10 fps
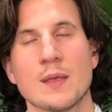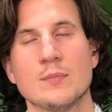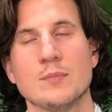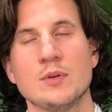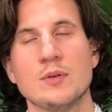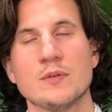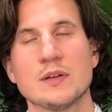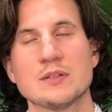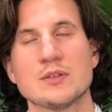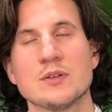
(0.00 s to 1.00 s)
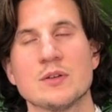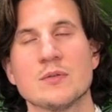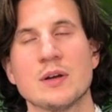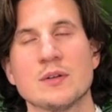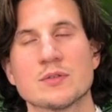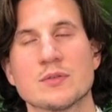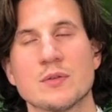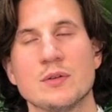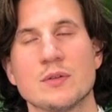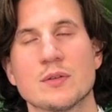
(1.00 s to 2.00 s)
Move into your real
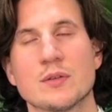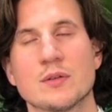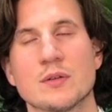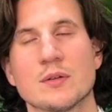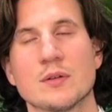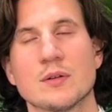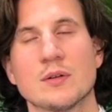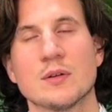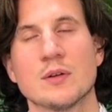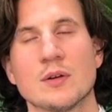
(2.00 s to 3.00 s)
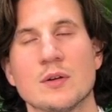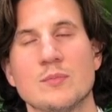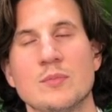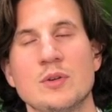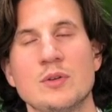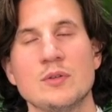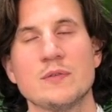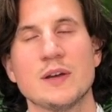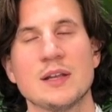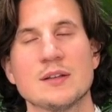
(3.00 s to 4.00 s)
truth. Move
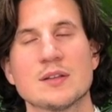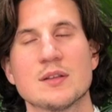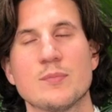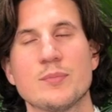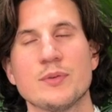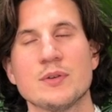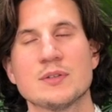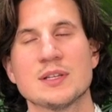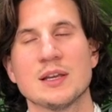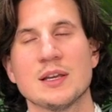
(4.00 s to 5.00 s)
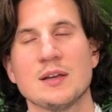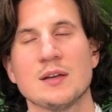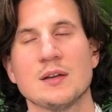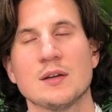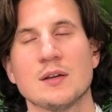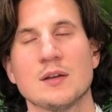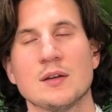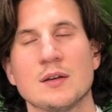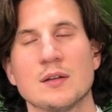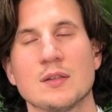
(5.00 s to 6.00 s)
into the beauty,
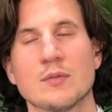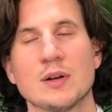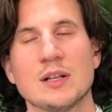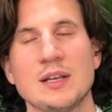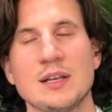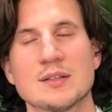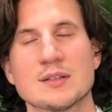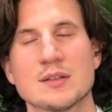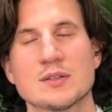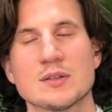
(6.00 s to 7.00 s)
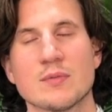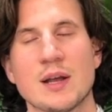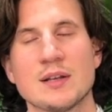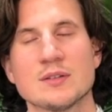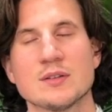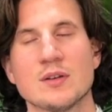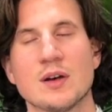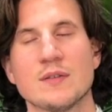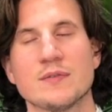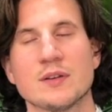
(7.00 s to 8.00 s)
the release, the surrender
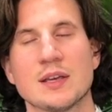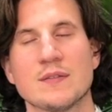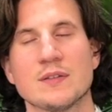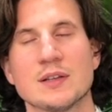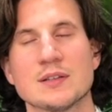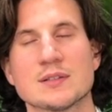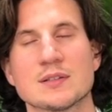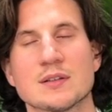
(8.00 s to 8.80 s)
of forgiveness.